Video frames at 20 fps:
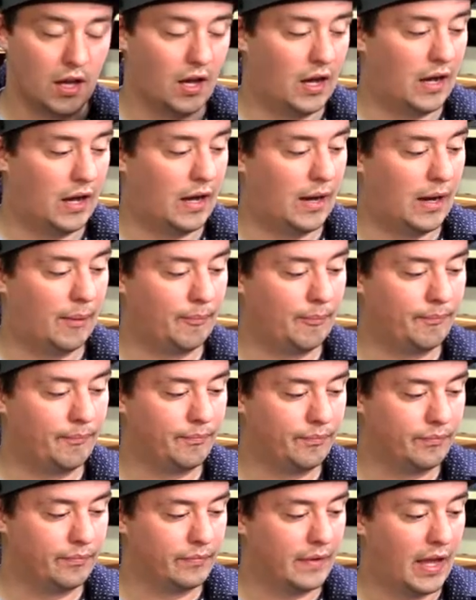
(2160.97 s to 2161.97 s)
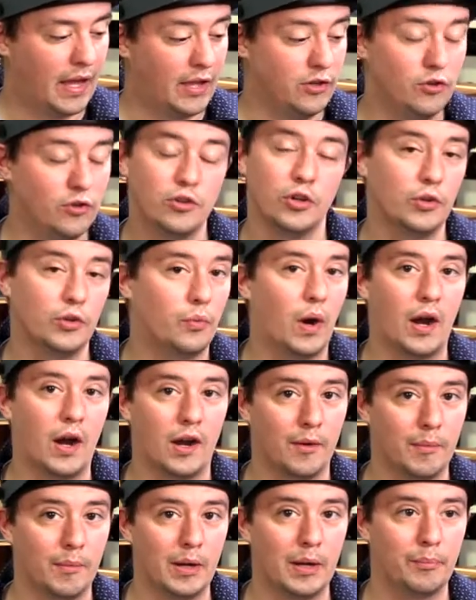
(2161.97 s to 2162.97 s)
And you could
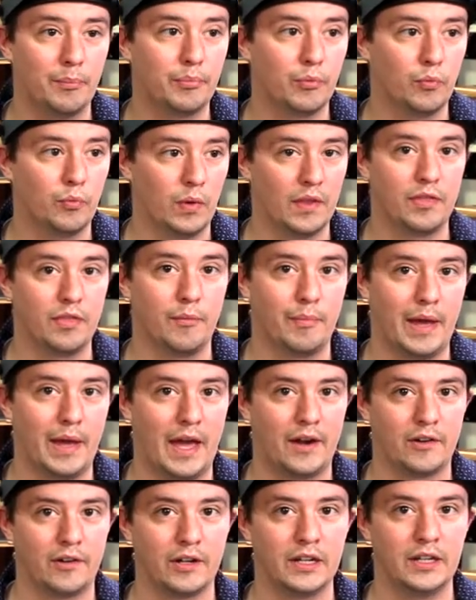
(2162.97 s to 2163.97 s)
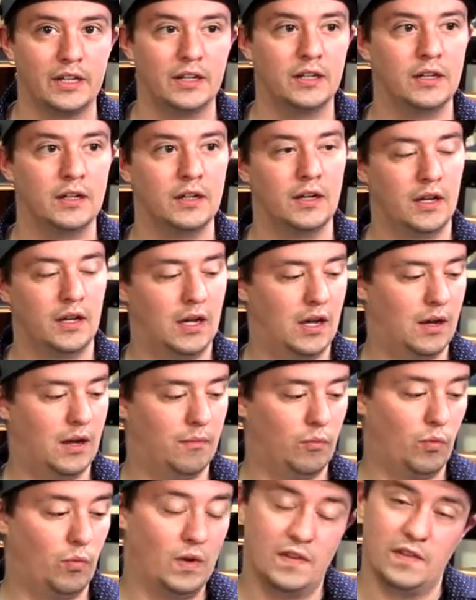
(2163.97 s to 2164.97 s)
wire them up with a battery.
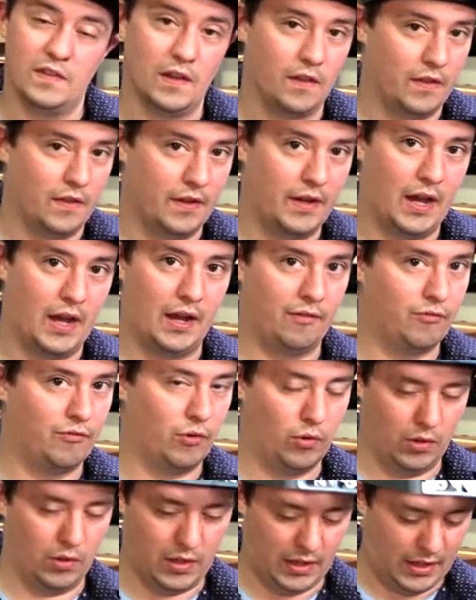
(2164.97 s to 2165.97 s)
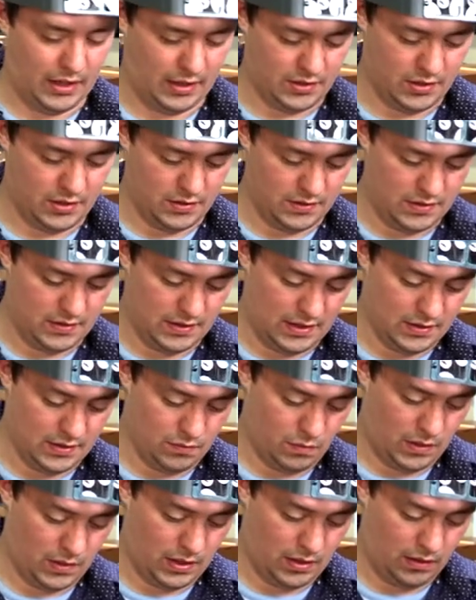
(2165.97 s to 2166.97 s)
We sell the 9-volt connections as
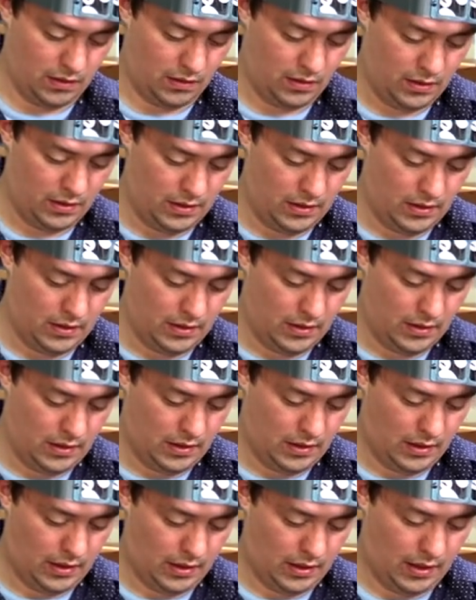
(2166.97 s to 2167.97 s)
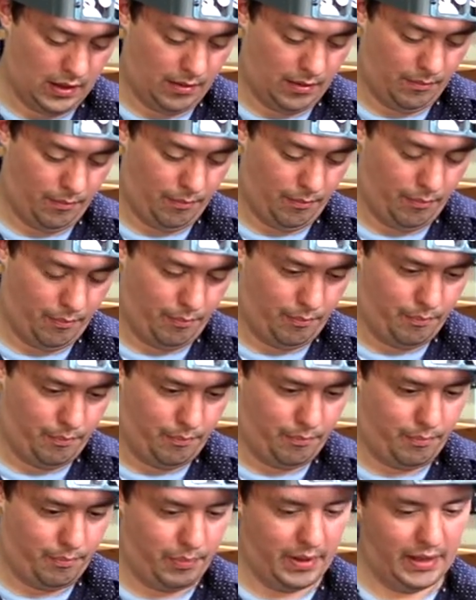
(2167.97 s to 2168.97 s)
well. But
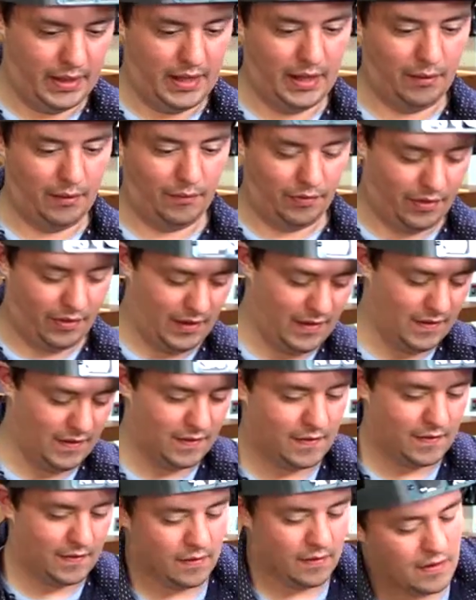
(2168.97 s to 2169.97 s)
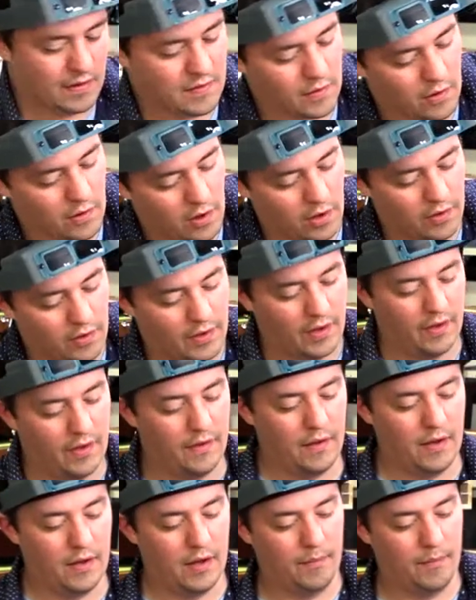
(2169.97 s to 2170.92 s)
again, these are all